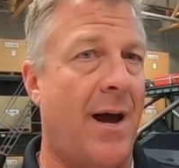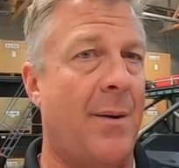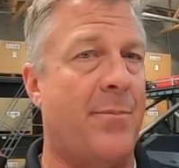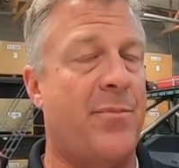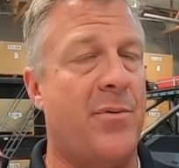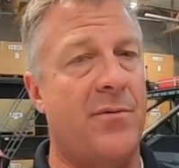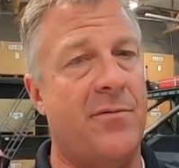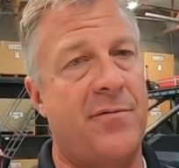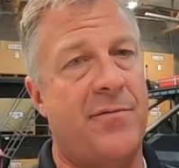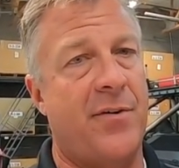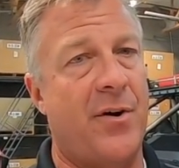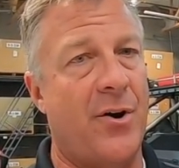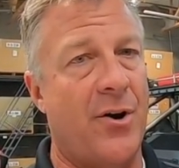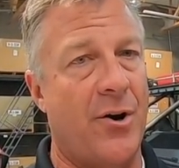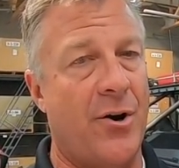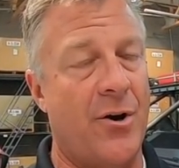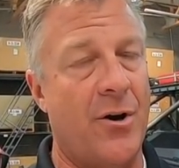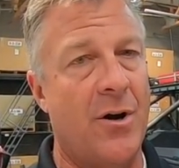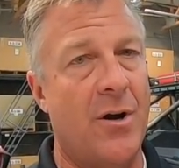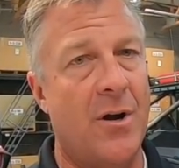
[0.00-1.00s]
I
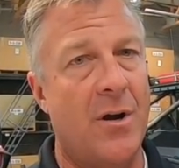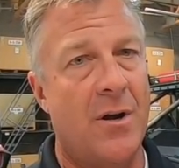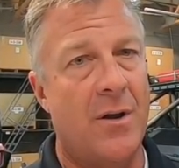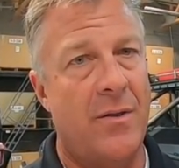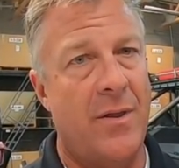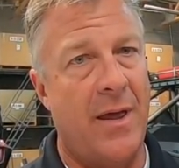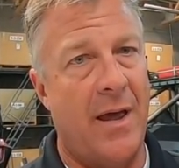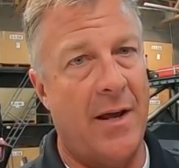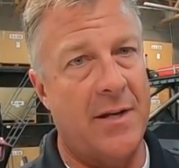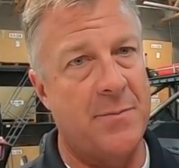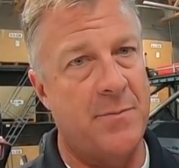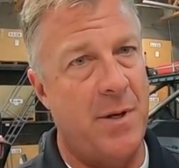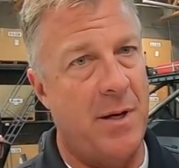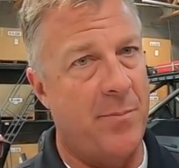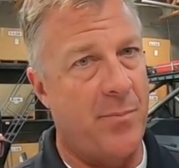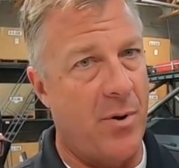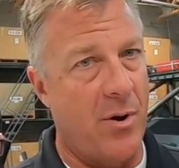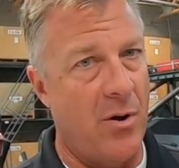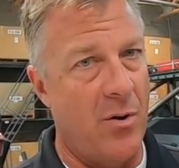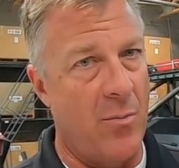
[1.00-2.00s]
prefer the
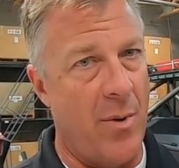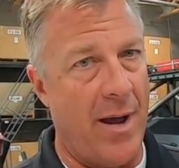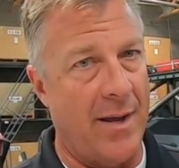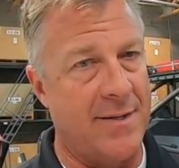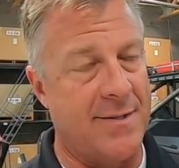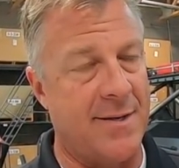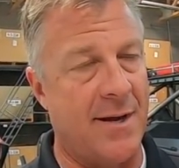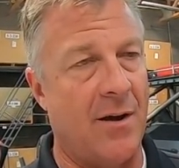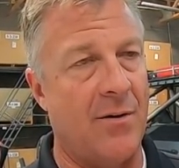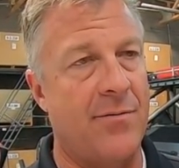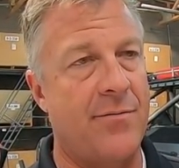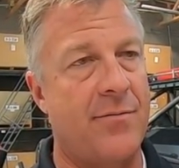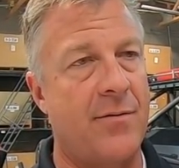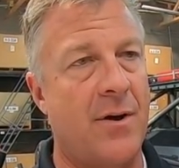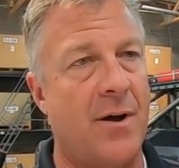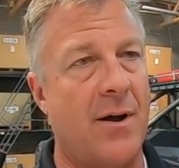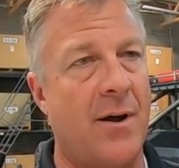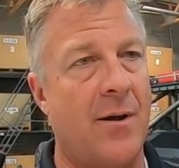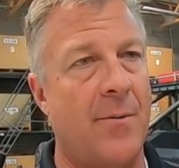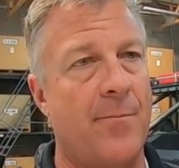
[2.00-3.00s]
XP Pro
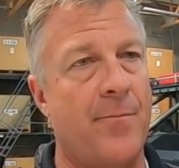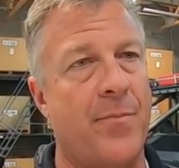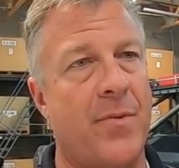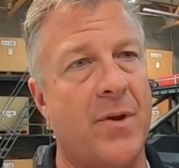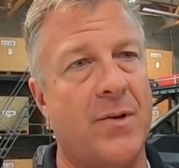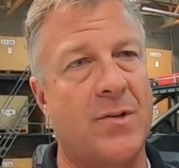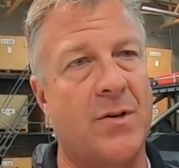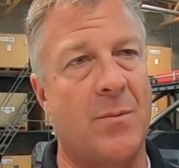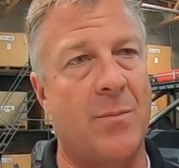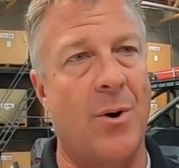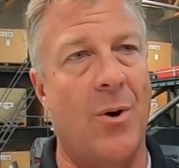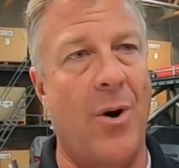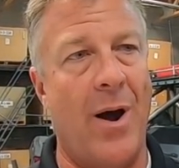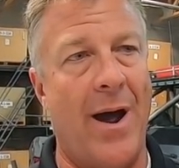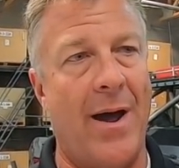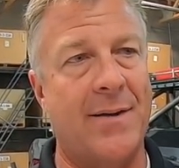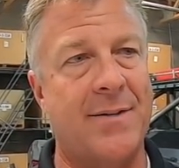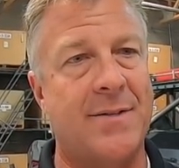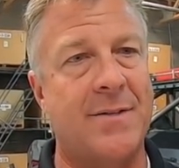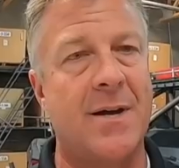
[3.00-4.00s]
myself. Um, the Turbo
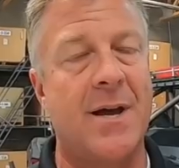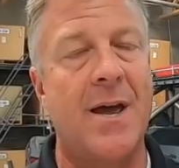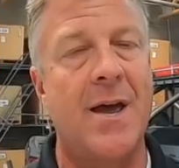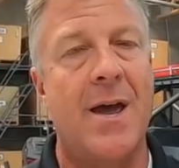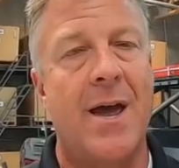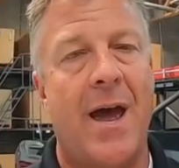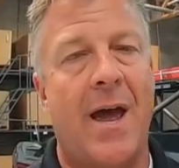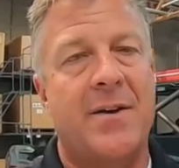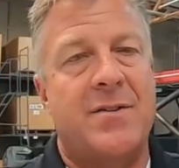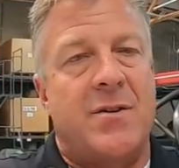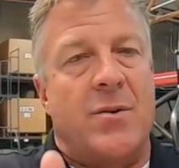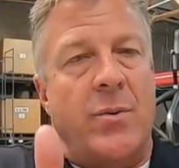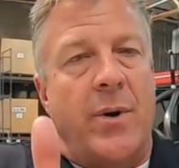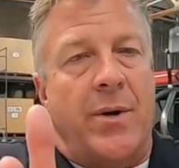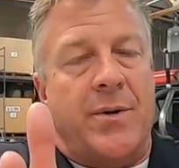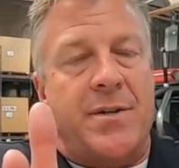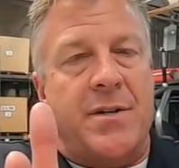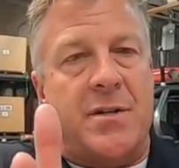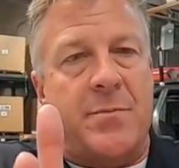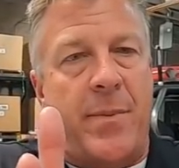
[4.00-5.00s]
S, as the
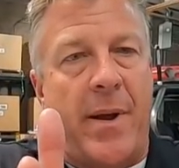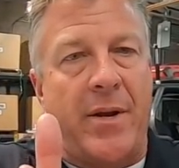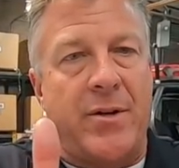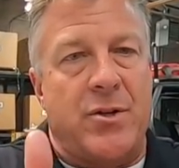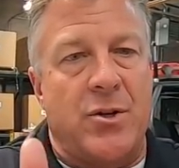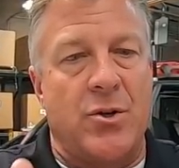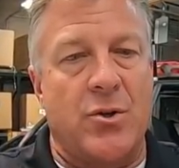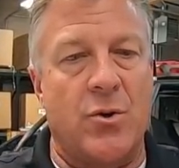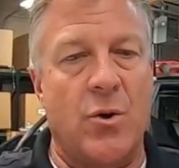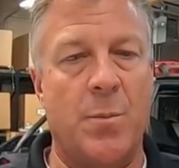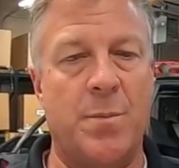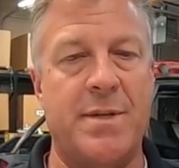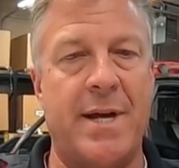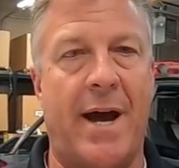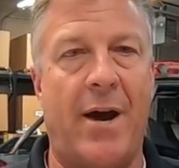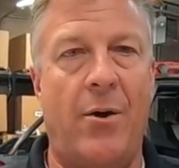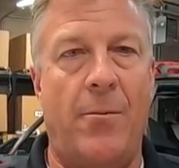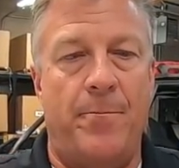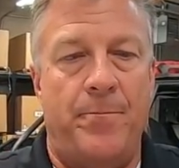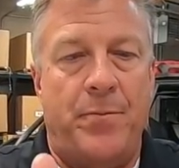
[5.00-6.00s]
rear suspension droops
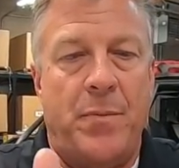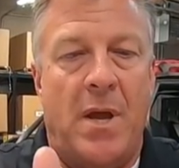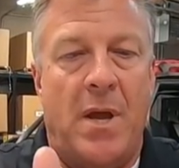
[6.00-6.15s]
out,